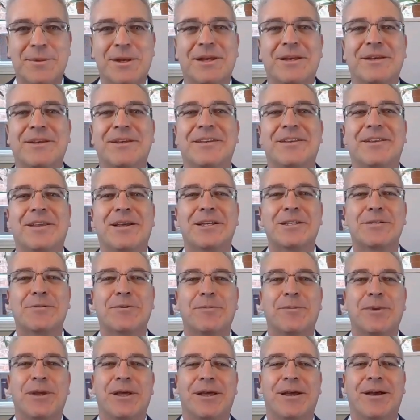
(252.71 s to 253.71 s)
me, thanks
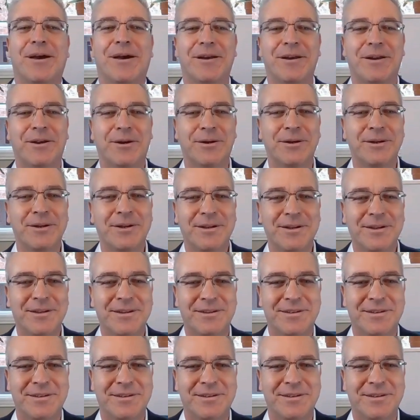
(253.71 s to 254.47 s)
for being on here.